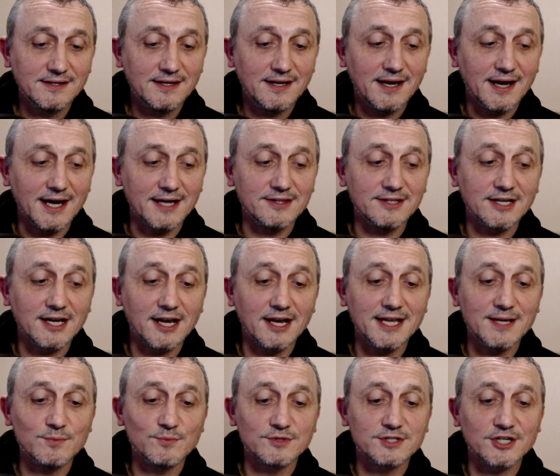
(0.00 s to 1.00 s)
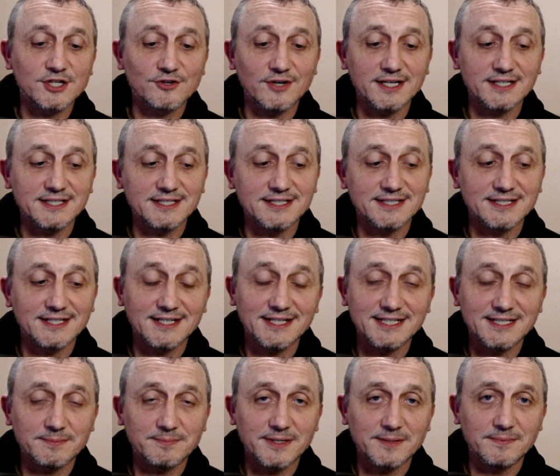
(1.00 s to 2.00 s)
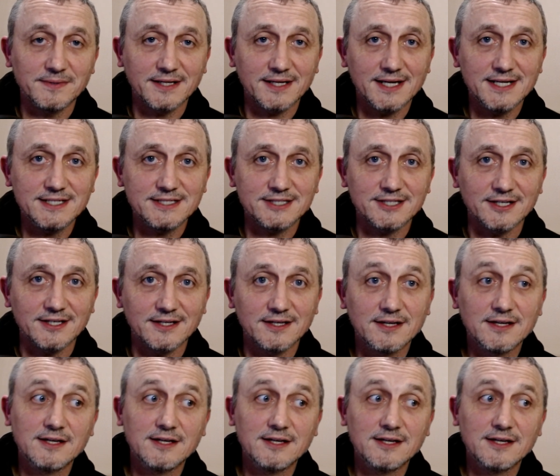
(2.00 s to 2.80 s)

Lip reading: And the claim was corrected in a later publication.